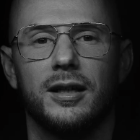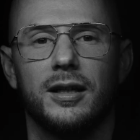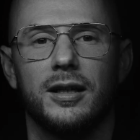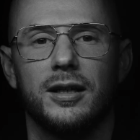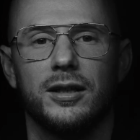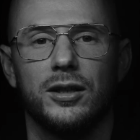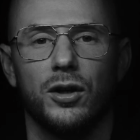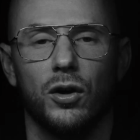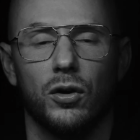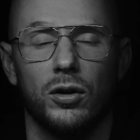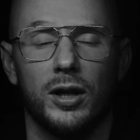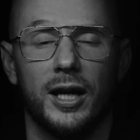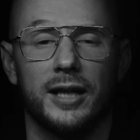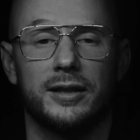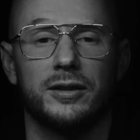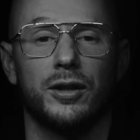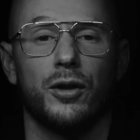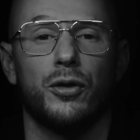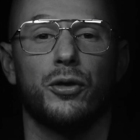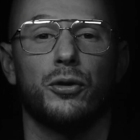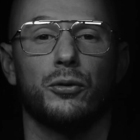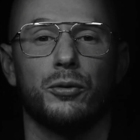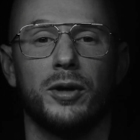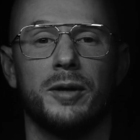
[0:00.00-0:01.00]
Yo, like the
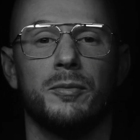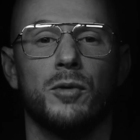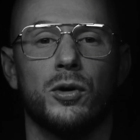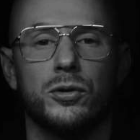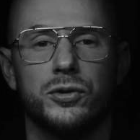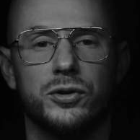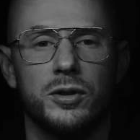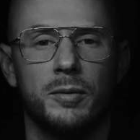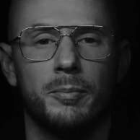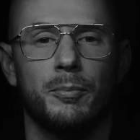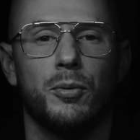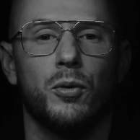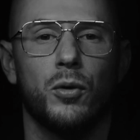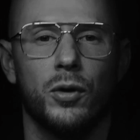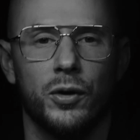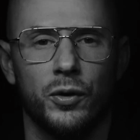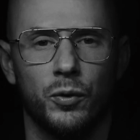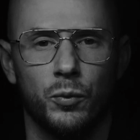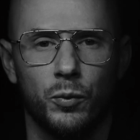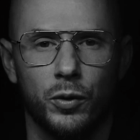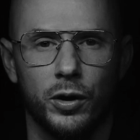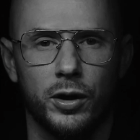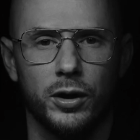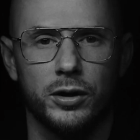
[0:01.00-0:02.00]
three most
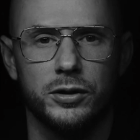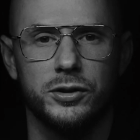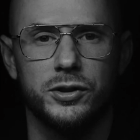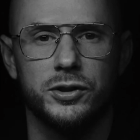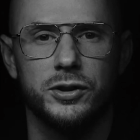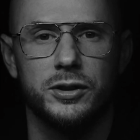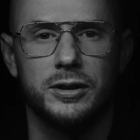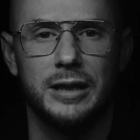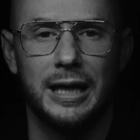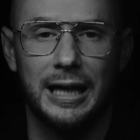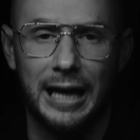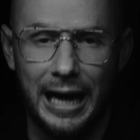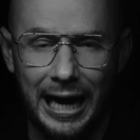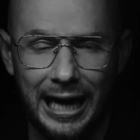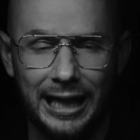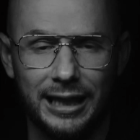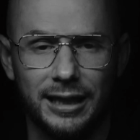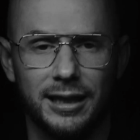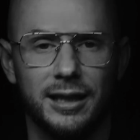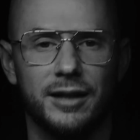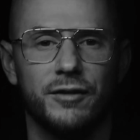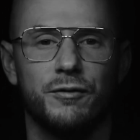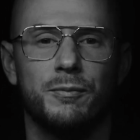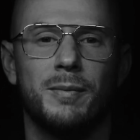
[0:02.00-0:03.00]
important words that I
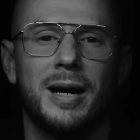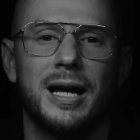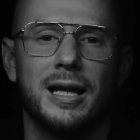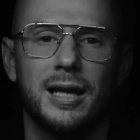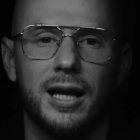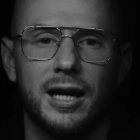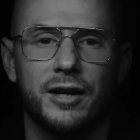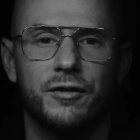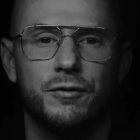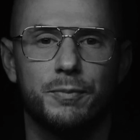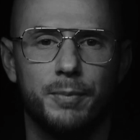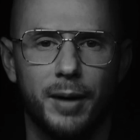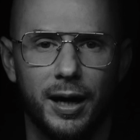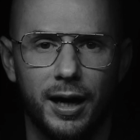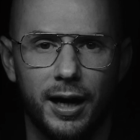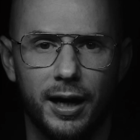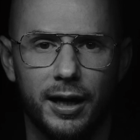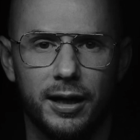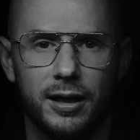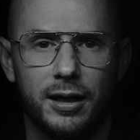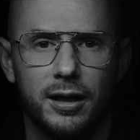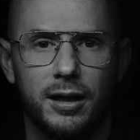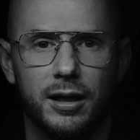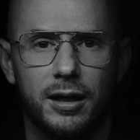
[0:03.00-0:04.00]
live my life by